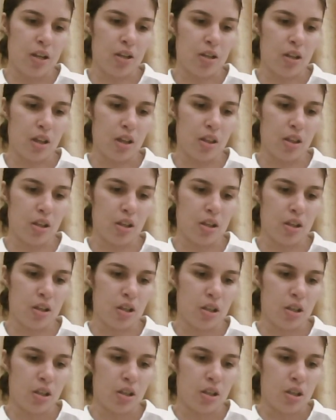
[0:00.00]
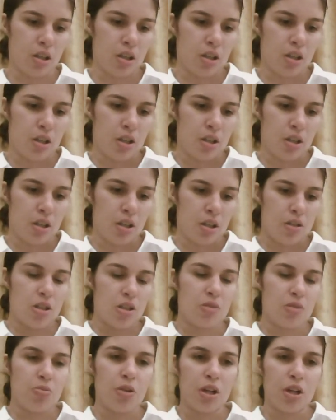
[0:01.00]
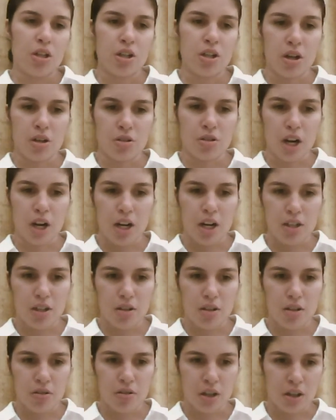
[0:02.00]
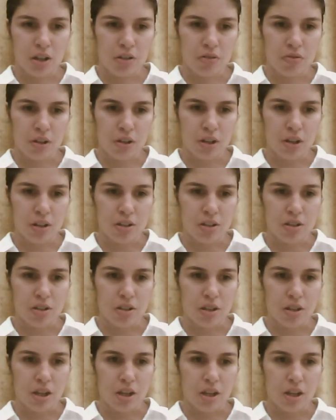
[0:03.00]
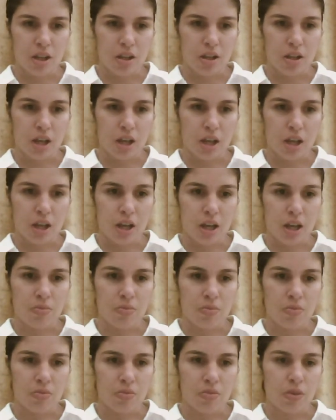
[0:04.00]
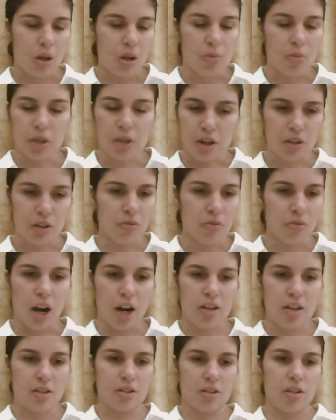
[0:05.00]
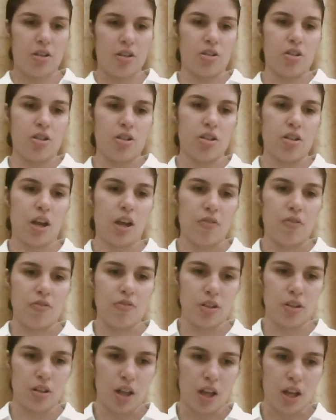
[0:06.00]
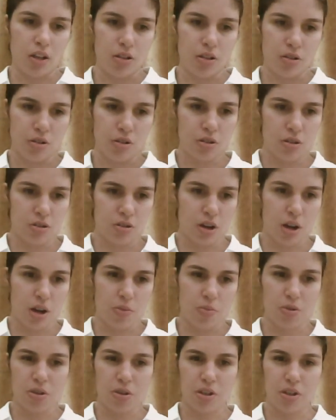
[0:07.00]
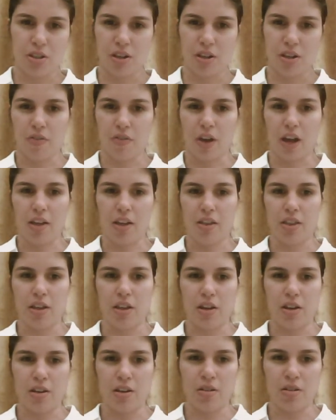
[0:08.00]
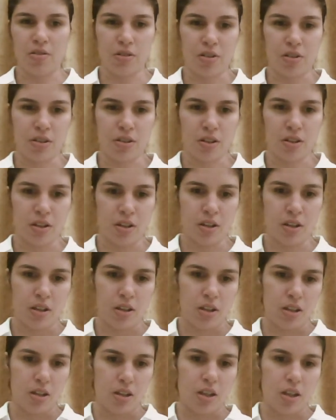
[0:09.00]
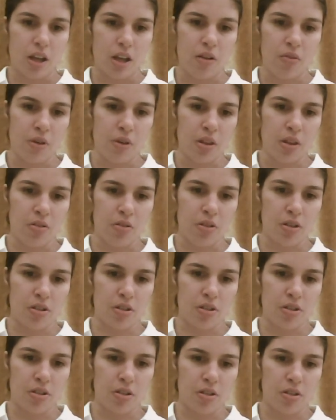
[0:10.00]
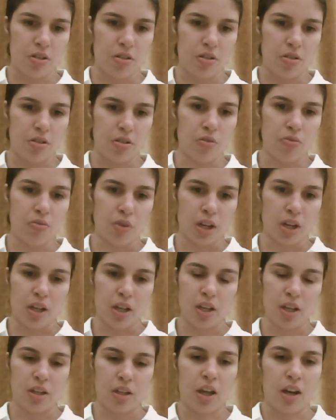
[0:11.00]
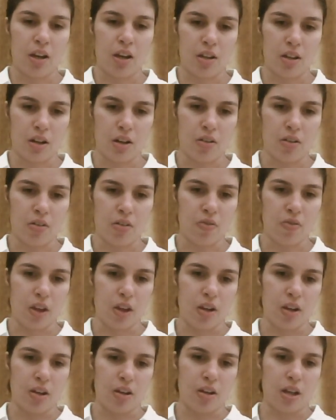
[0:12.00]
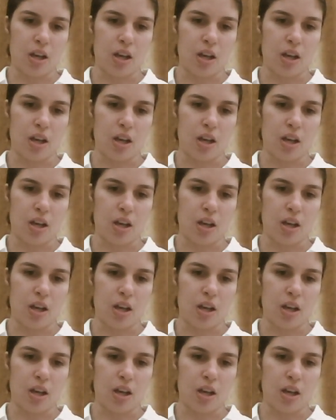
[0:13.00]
And I think it's just what I try to tell younger readers, that younger writers, that you just have to like try and put yourself out there, and yeah, whether it's reading at an event,